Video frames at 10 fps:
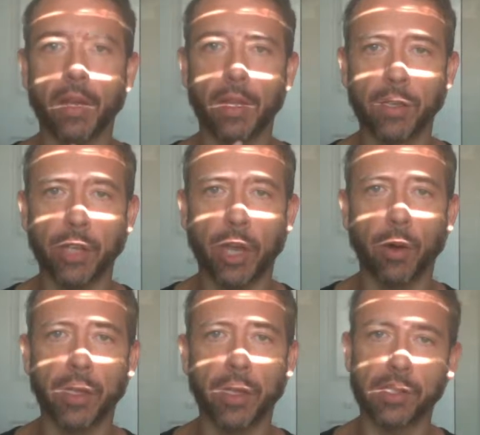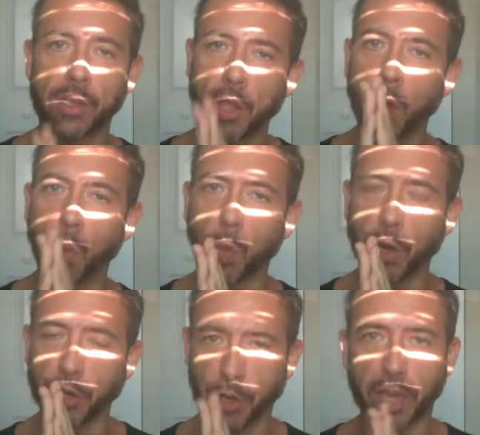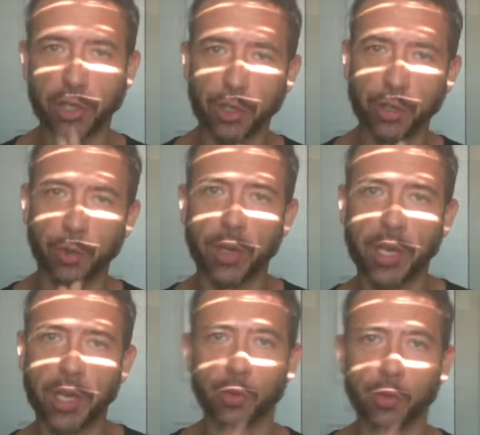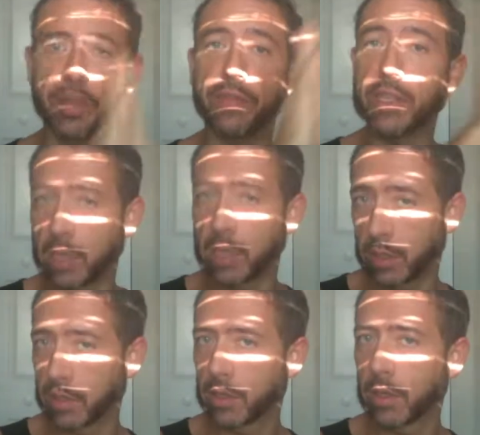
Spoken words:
in general, is what you're going to do is revisit,